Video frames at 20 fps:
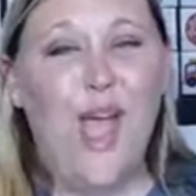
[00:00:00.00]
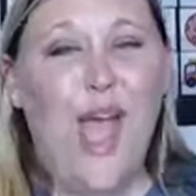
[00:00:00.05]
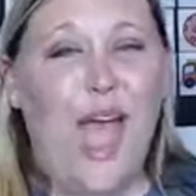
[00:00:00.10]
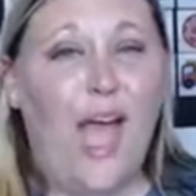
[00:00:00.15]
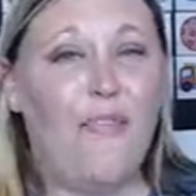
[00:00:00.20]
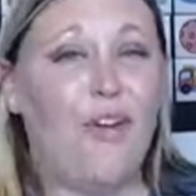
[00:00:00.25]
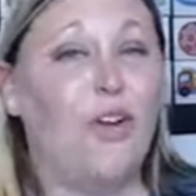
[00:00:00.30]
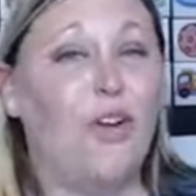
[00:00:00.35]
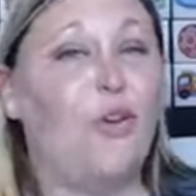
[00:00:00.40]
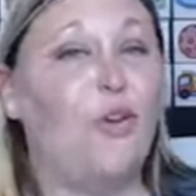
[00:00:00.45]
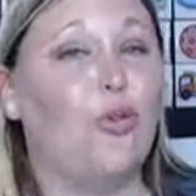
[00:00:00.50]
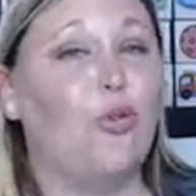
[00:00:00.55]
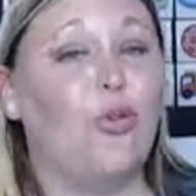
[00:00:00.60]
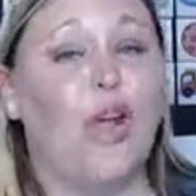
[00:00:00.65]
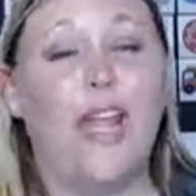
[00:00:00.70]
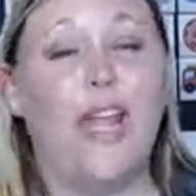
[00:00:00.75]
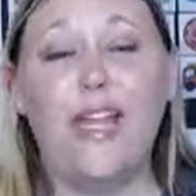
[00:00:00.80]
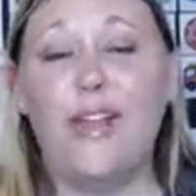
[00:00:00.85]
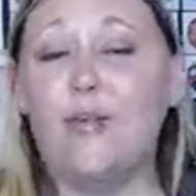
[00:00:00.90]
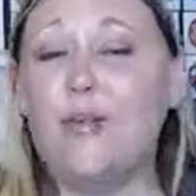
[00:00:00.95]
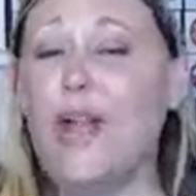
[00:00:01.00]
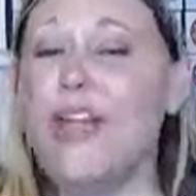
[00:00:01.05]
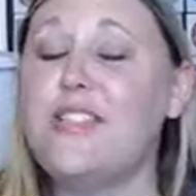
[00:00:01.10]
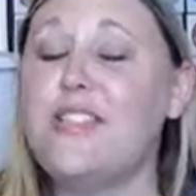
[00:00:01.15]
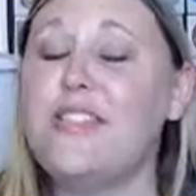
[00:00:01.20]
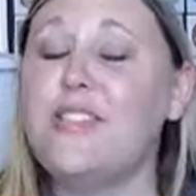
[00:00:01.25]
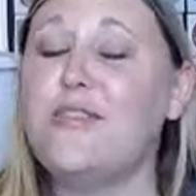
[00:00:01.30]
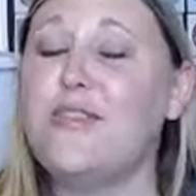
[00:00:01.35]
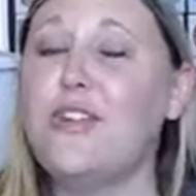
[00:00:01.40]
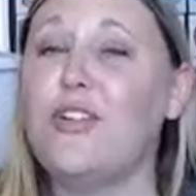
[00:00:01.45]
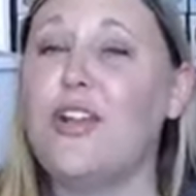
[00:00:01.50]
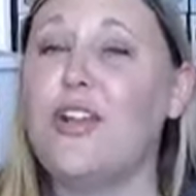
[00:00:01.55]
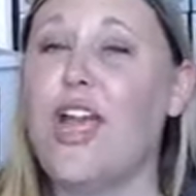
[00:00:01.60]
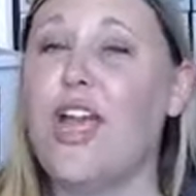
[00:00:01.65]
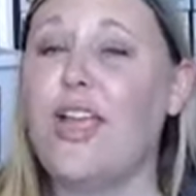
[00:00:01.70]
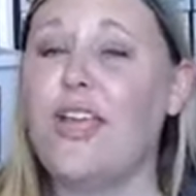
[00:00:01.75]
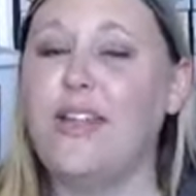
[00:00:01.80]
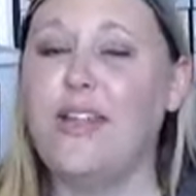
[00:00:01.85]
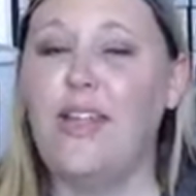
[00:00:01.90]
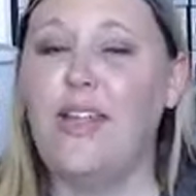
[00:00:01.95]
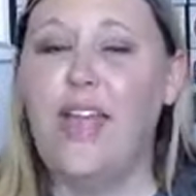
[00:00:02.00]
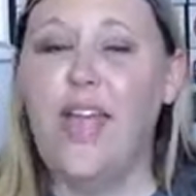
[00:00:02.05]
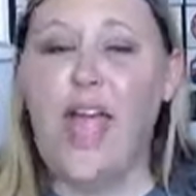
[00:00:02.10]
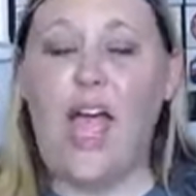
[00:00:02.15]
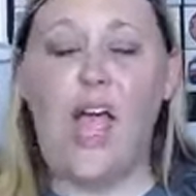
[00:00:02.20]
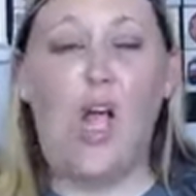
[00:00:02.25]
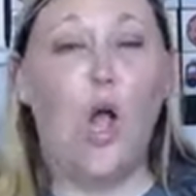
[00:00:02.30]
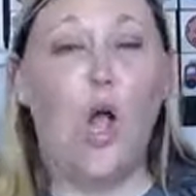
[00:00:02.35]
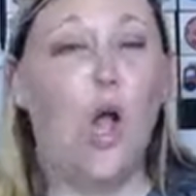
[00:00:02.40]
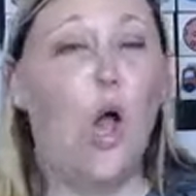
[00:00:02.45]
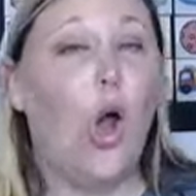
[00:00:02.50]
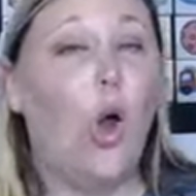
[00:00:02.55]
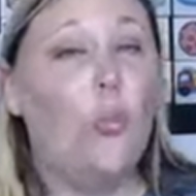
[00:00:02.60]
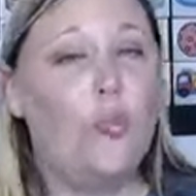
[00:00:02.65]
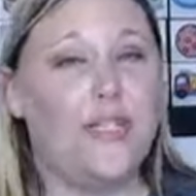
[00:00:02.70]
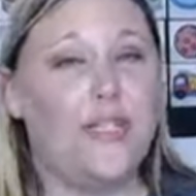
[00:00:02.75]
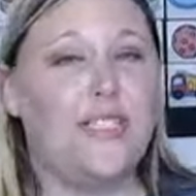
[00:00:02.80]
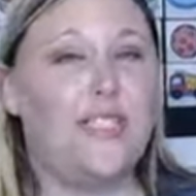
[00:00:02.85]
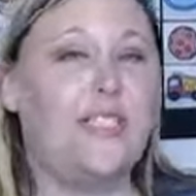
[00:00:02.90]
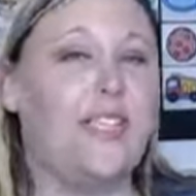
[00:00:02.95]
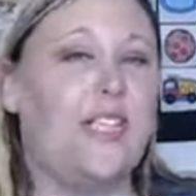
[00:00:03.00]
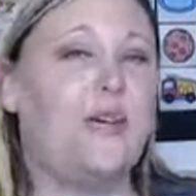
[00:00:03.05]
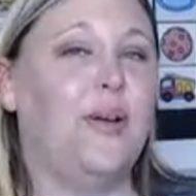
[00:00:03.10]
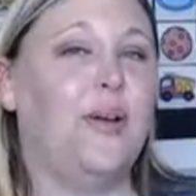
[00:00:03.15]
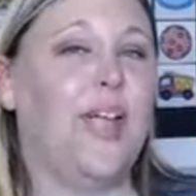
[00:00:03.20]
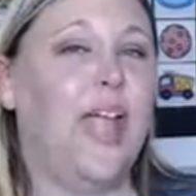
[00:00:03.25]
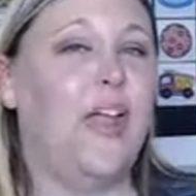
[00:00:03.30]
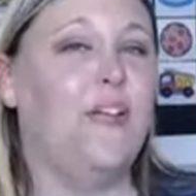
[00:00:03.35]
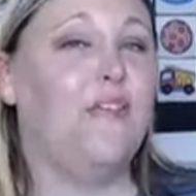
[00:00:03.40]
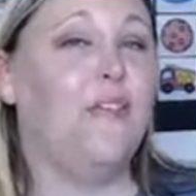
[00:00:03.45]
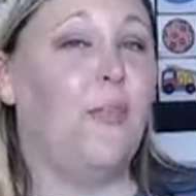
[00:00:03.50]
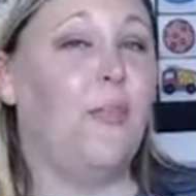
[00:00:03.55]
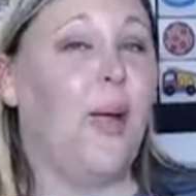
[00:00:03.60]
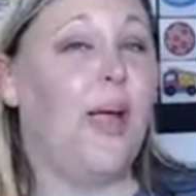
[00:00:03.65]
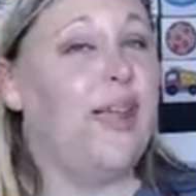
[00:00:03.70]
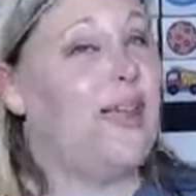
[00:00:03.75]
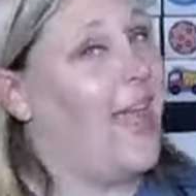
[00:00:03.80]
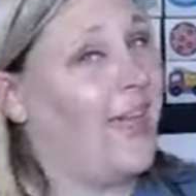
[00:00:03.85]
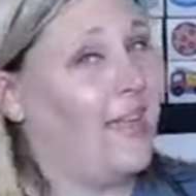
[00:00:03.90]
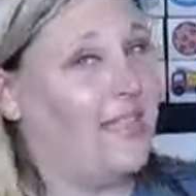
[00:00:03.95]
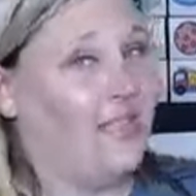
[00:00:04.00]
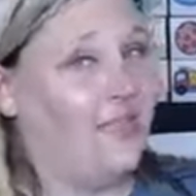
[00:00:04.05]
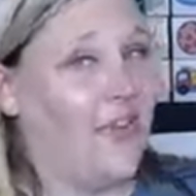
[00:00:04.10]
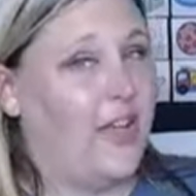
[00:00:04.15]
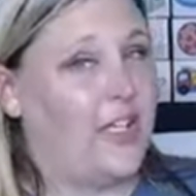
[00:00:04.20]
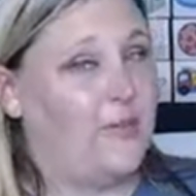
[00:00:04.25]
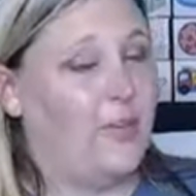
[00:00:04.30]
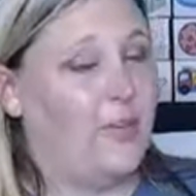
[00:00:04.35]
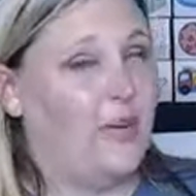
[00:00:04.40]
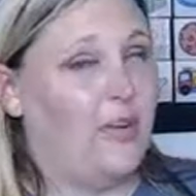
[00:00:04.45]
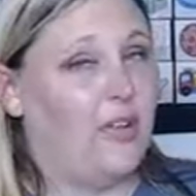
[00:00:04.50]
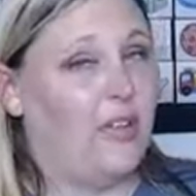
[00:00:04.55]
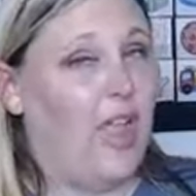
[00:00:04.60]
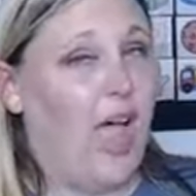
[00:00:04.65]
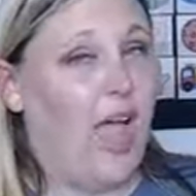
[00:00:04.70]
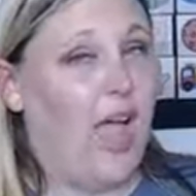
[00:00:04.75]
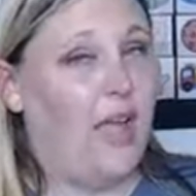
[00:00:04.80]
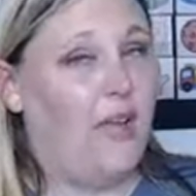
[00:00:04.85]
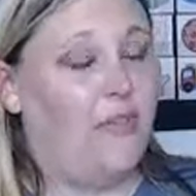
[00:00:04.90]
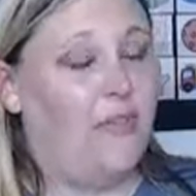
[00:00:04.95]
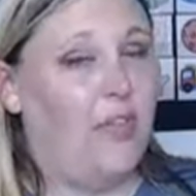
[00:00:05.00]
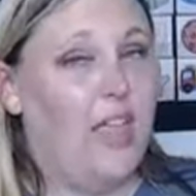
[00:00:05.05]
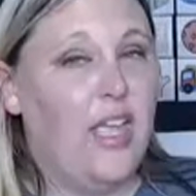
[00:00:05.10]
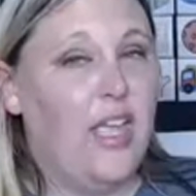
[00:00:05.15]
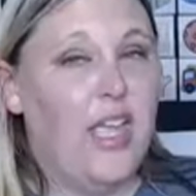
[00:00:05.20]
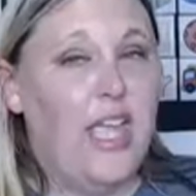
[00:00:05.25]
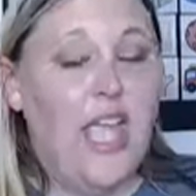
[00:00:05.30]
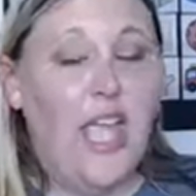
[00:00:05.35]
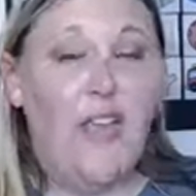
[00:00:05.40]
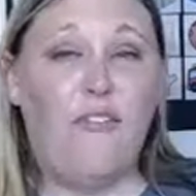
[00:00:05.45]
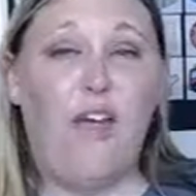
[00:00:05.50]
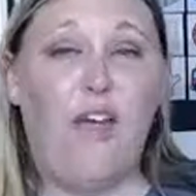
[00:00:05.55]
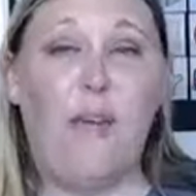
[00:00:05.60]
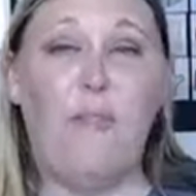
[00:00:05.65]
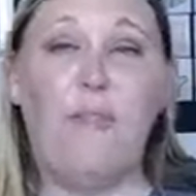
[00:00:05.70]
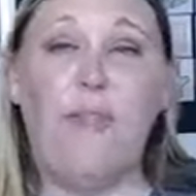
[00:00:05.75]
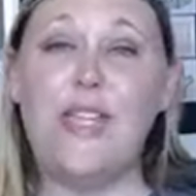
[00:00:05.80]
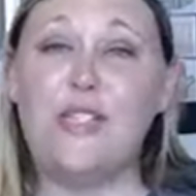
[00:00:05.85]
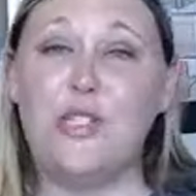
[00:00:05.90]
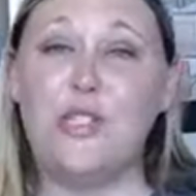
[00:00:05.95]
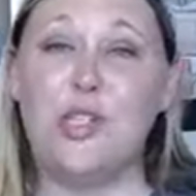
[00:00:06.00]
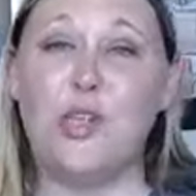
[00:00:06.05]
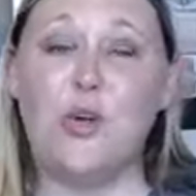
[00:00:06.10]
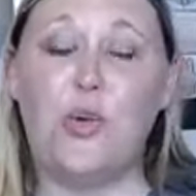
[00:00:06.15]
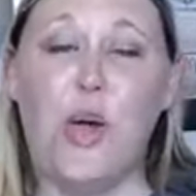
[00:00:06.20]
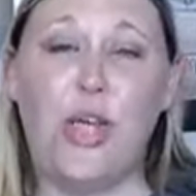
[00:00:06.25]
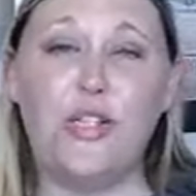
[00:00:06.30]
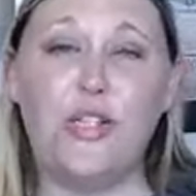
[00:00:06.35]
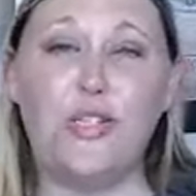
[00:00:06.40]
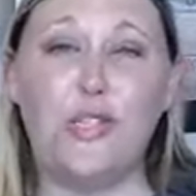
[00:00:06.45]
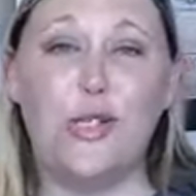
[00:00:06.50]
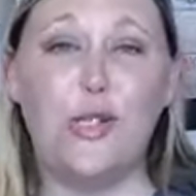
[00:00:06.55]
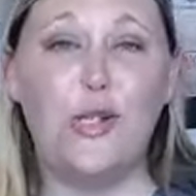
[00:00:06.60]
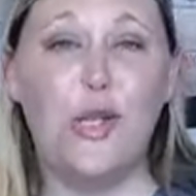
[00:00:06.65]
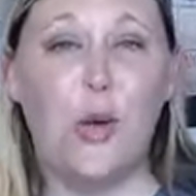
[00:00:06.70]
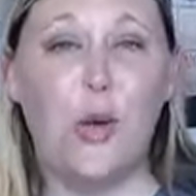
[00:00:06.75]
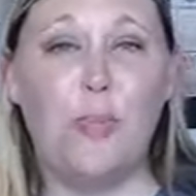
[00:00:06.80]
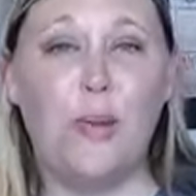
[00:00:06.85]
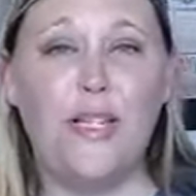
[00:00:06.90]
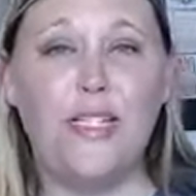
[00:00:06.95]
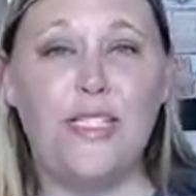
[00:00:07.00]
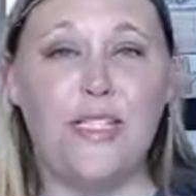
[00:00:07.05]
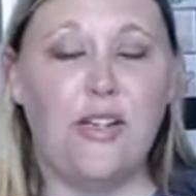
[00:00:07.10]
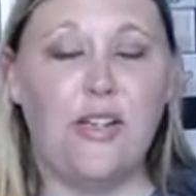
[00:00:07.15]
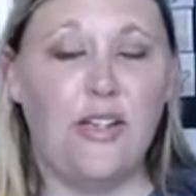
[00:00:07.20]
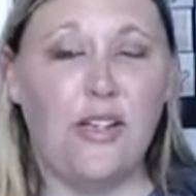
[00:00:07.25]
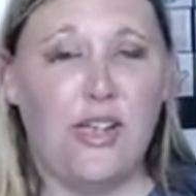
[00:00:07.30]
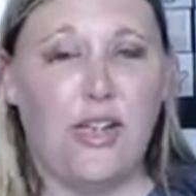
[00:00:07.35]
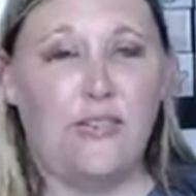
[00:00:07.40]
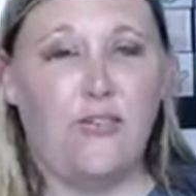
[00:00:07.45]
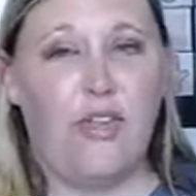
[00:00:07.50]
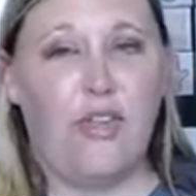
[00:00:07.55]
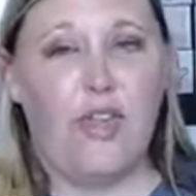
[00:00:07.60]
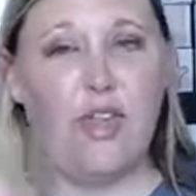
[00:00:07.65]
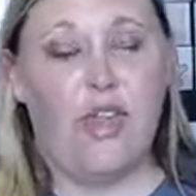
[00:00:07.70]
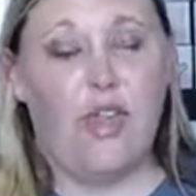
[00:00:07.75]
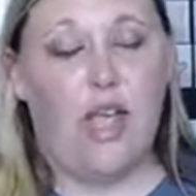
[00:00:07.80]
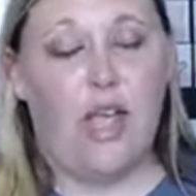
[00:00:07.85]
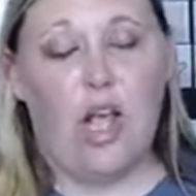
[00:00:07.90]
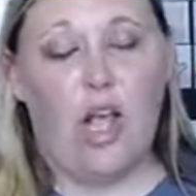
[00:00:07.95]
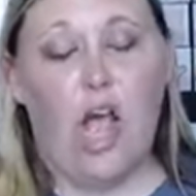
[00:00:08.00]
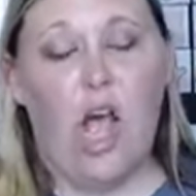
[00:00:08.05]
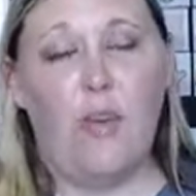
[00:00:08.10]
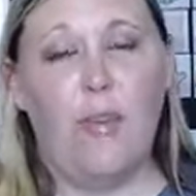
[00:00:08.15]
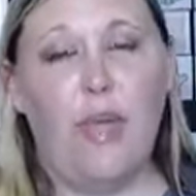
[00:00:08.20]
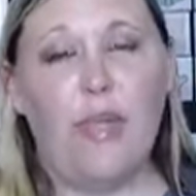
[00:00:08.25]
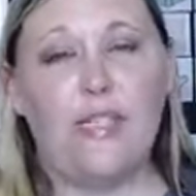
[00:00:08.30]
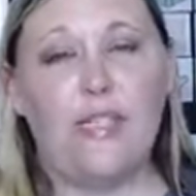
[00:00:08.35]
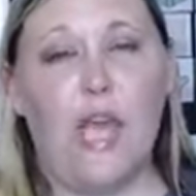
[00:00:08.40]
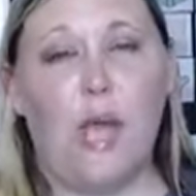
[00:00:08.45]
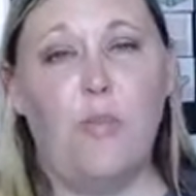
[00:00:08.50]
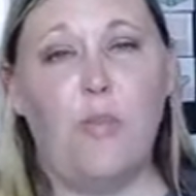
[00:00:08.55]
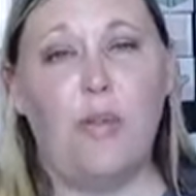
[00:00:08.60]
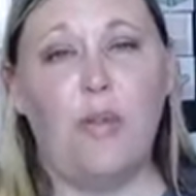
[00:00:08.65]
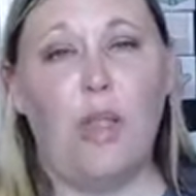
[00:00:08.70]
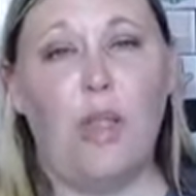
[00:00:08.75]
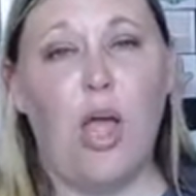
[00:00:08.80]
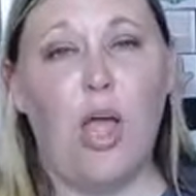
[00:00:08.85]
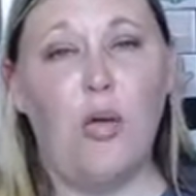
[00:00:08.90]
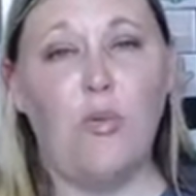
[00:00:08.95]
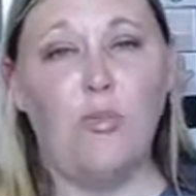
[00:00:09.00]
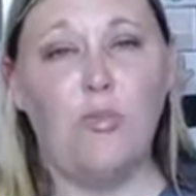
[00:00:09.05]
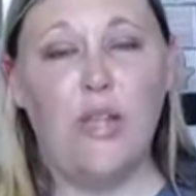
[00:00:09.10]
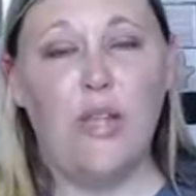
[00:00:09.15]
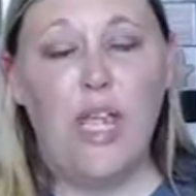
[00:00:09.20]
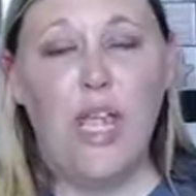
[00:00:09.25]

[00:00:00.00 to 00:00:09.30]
Have a great rest of your night. I hope to see you again for my next Facebook Live. If I missed your question, no big deal. Leave a comment down below.